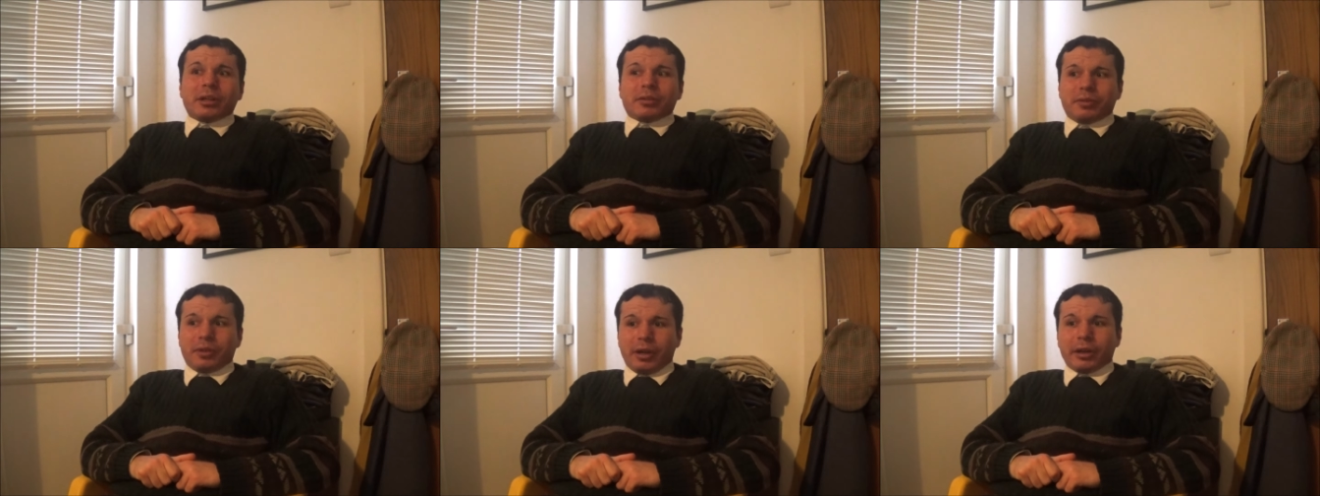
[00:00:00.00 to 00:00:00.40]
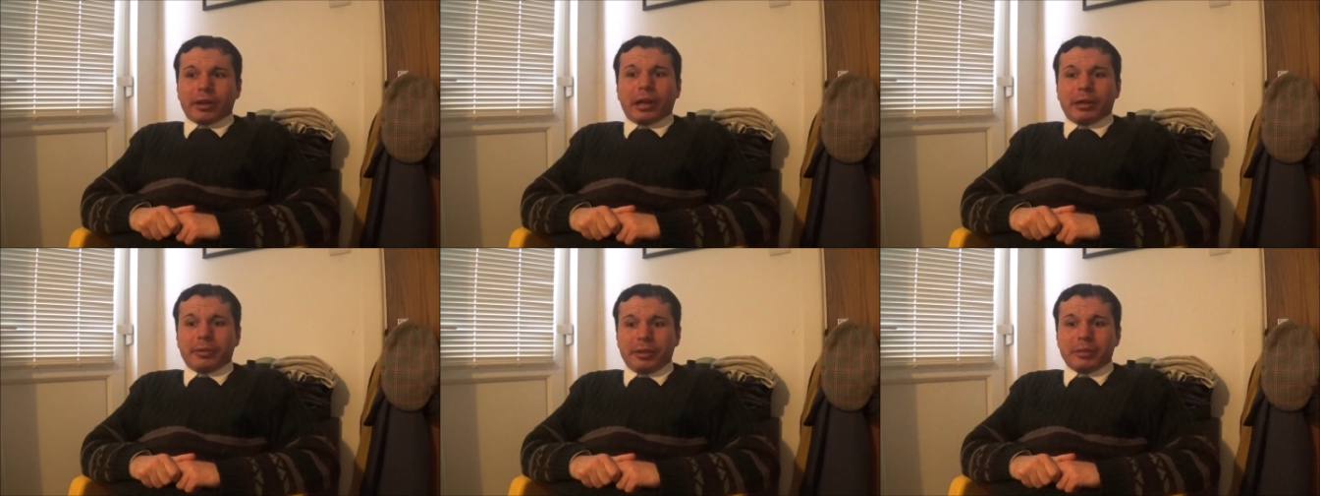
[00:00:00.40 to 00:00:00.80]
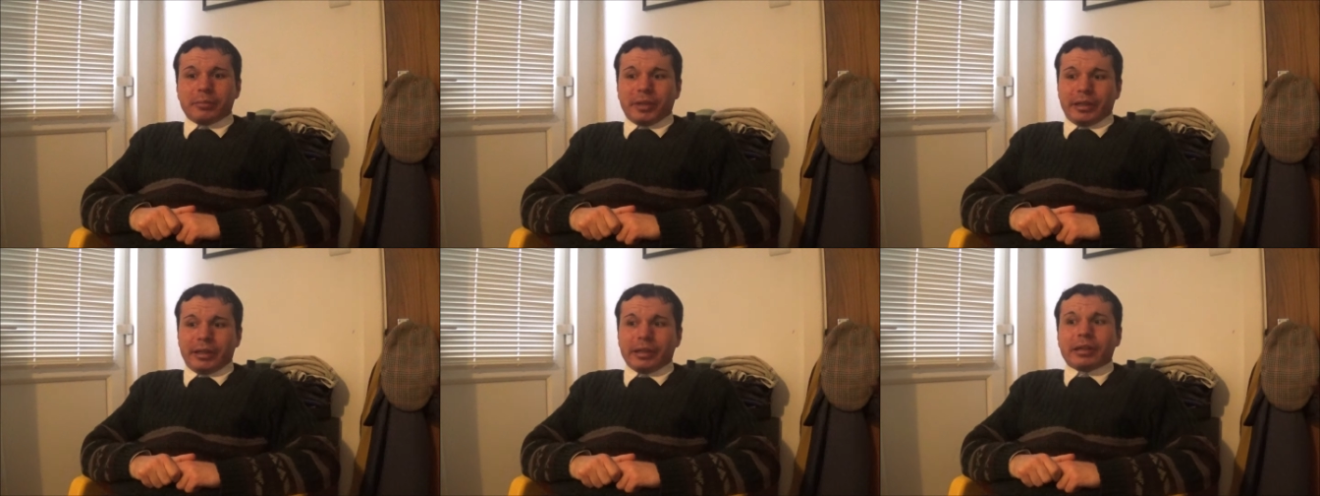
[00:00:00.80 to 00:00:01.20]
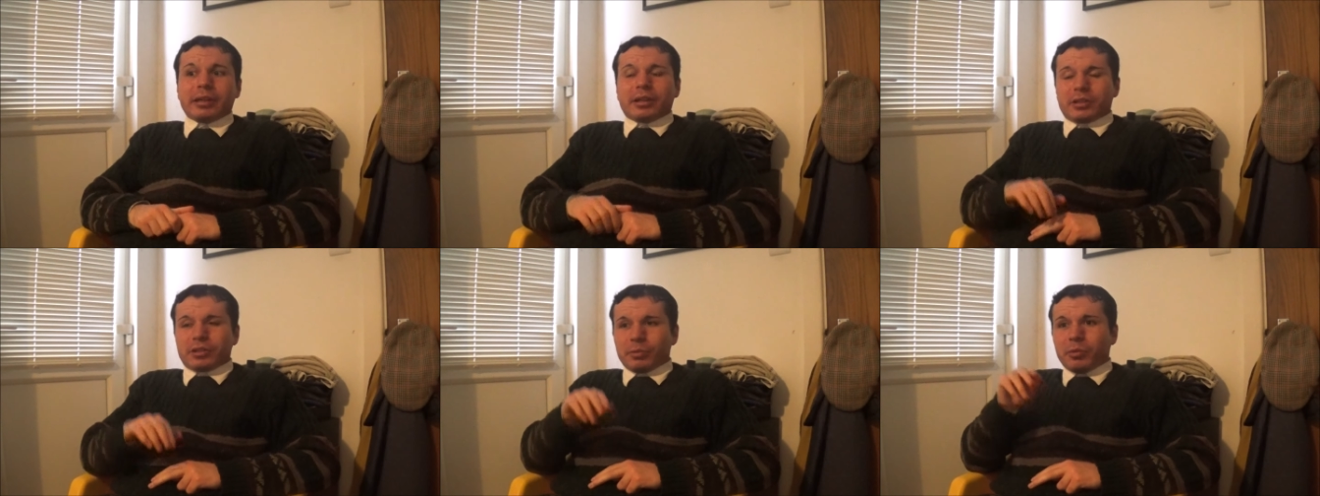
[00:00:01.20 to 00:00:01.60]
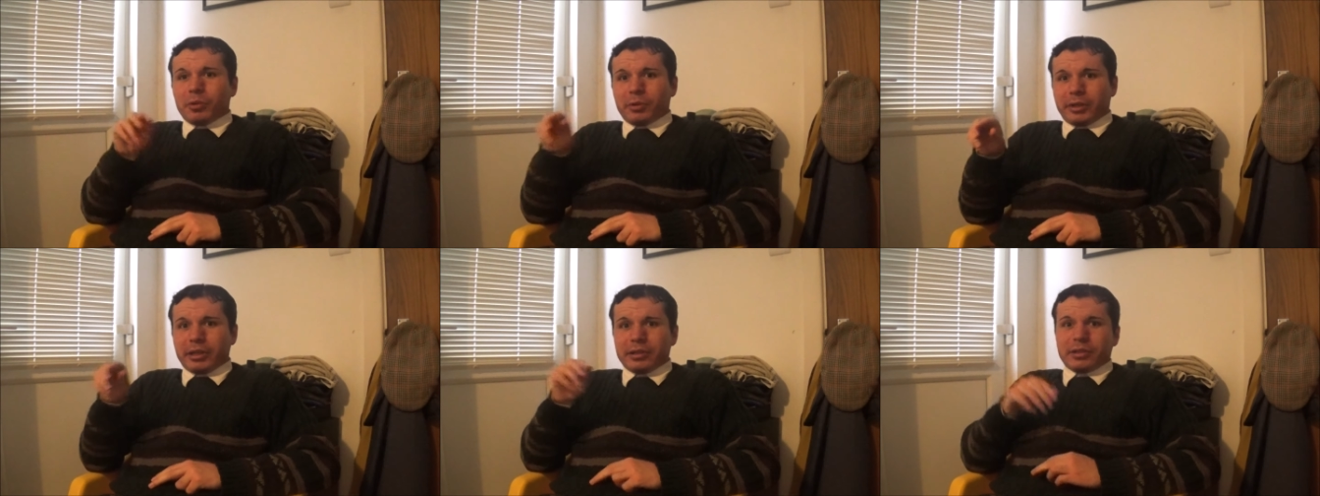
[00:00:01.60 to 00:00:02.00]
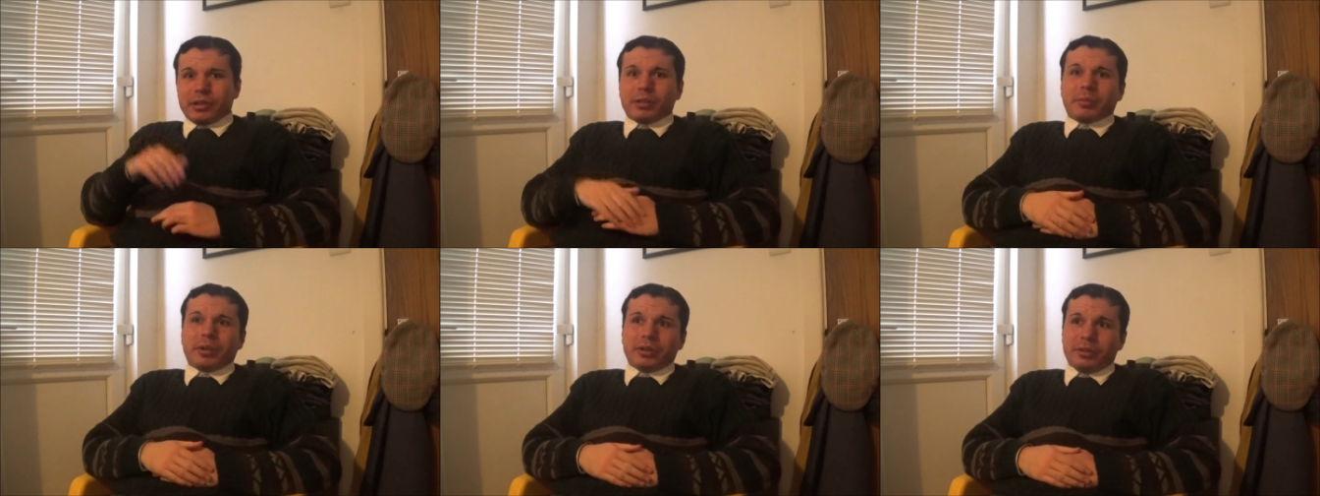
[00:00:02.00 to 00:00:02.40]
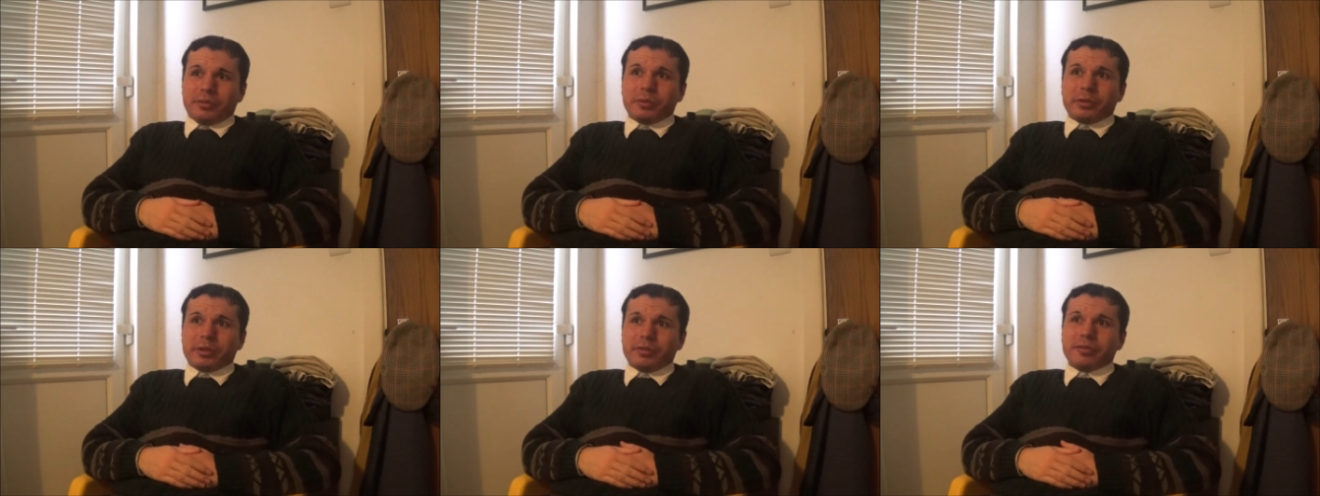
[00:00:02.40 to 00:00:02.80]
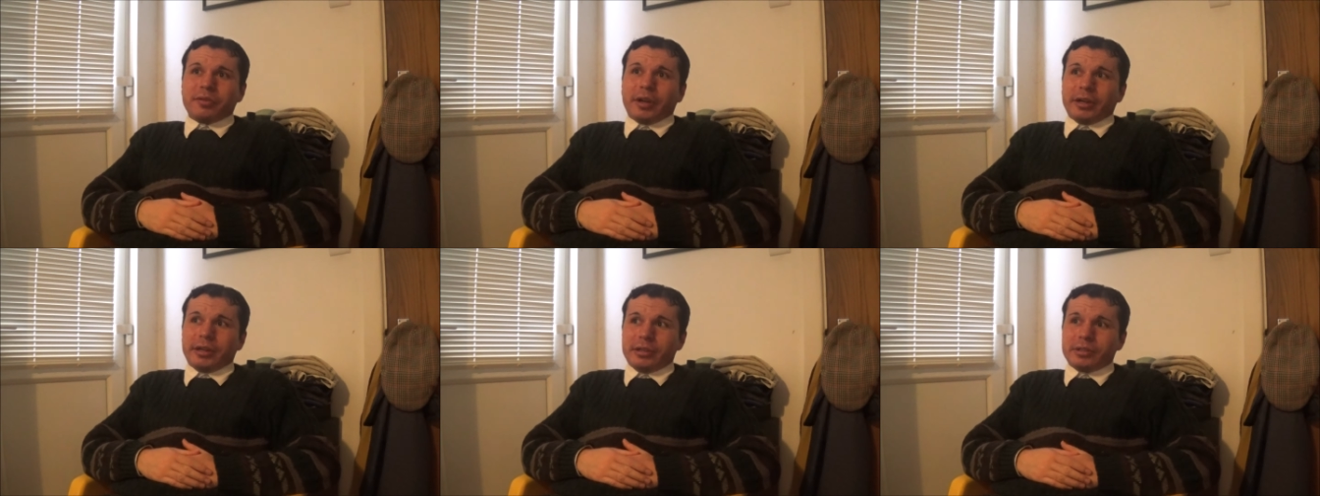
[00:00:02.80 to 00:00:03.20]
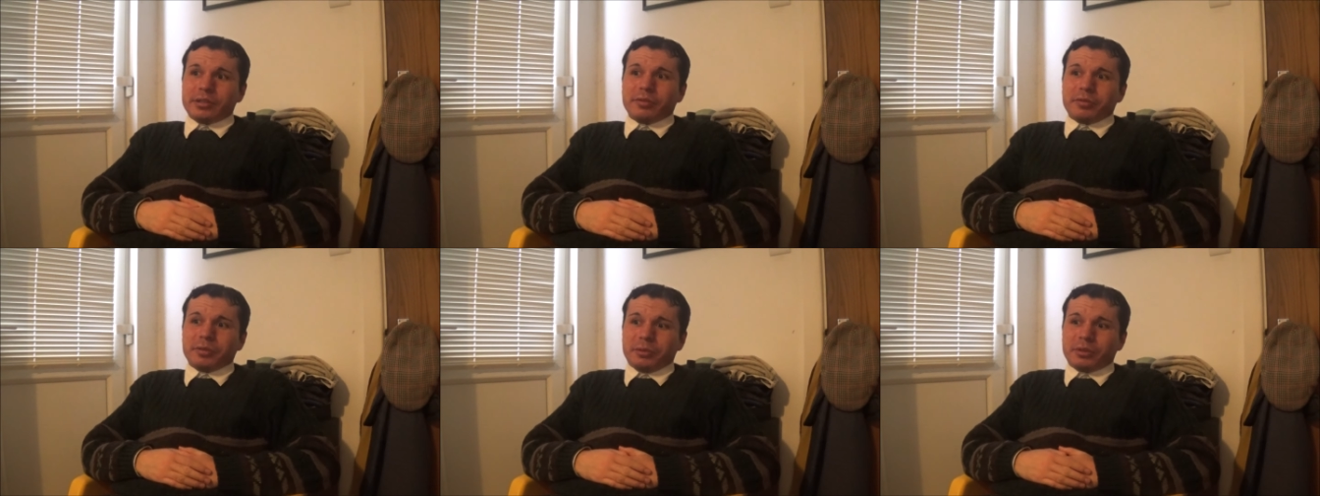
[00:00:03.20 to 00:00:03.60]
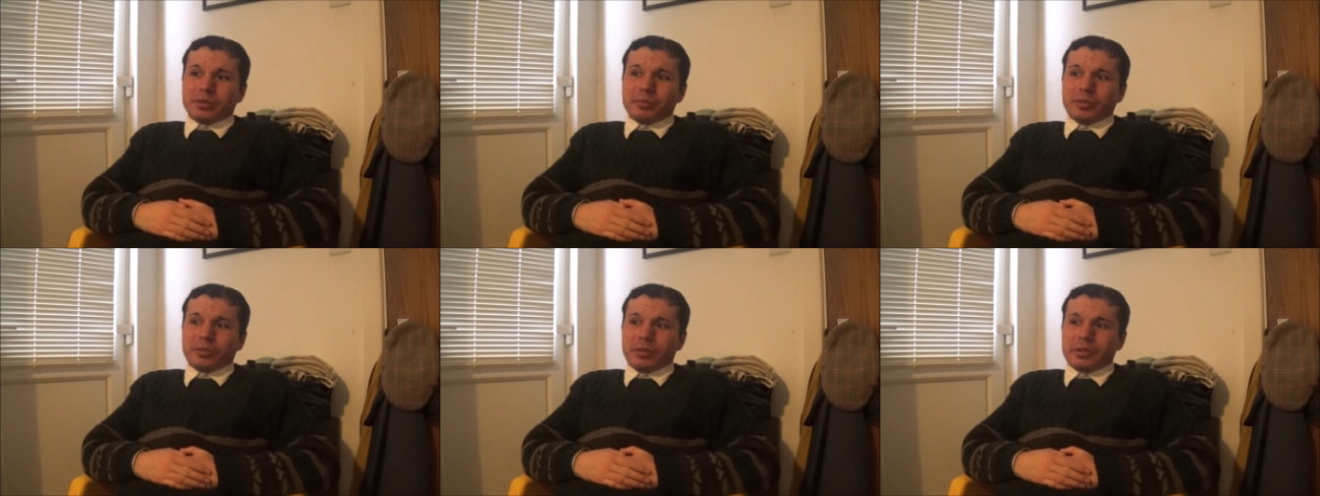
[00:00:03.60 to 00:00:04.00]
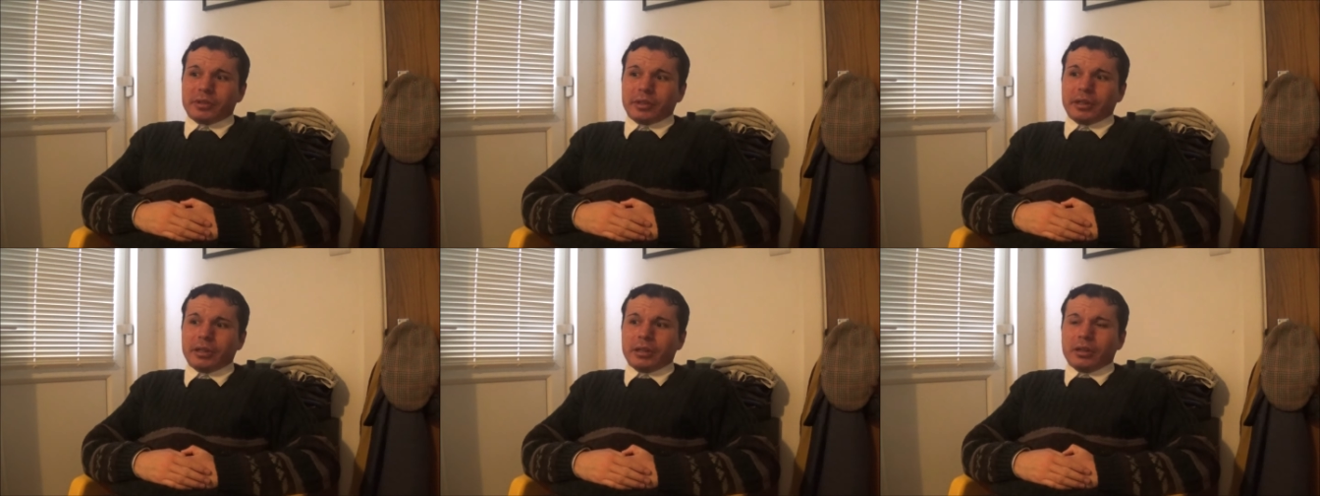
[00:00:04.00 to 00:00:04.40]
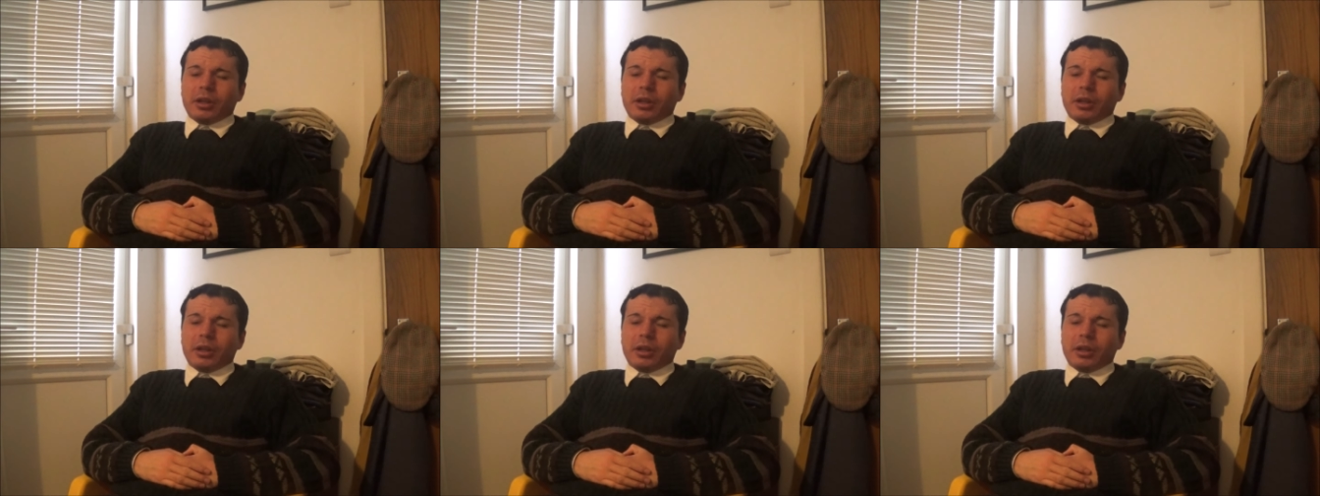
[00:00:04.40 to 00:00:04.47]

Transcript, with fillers: for allowing me to walk into the wonderful confines of your community.